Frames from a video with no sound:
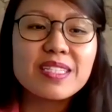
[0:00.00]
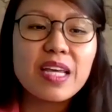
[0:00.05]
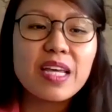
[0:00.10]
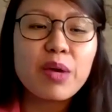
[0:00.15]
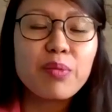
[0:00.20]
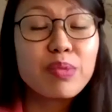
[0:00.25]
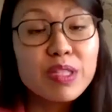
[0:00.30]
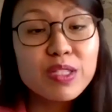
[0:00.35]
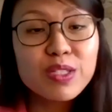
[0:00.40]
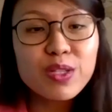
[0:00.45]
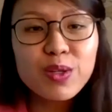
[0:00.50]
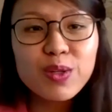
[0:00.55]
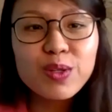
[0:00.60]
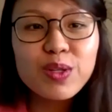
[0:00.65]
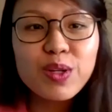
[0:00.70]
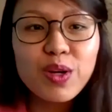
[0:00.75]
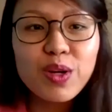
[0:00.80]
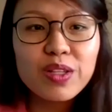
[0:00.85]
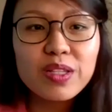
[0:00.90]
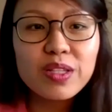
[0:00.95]

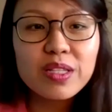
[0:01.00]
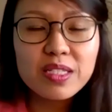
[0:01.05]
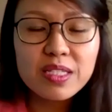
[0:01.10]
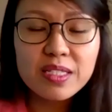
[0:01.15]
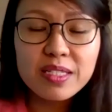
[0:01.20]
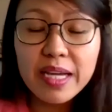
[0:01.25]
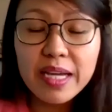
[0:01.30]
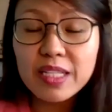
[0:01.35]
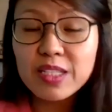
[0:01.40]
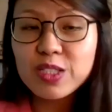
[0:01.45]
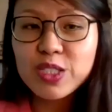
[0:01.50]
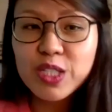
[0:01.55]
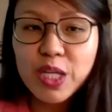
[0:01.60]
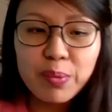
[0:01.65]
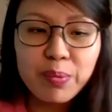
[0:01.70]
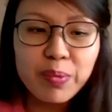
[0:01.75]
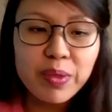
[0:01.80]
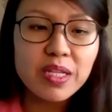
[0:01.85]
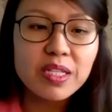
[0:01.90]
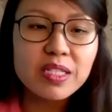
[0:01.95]
episode on the Societal
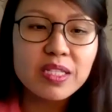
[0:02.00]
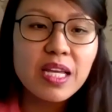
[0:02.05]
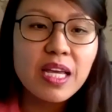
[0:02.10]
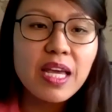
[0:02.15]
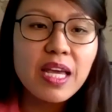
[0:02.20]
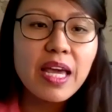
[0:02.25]
Shapers,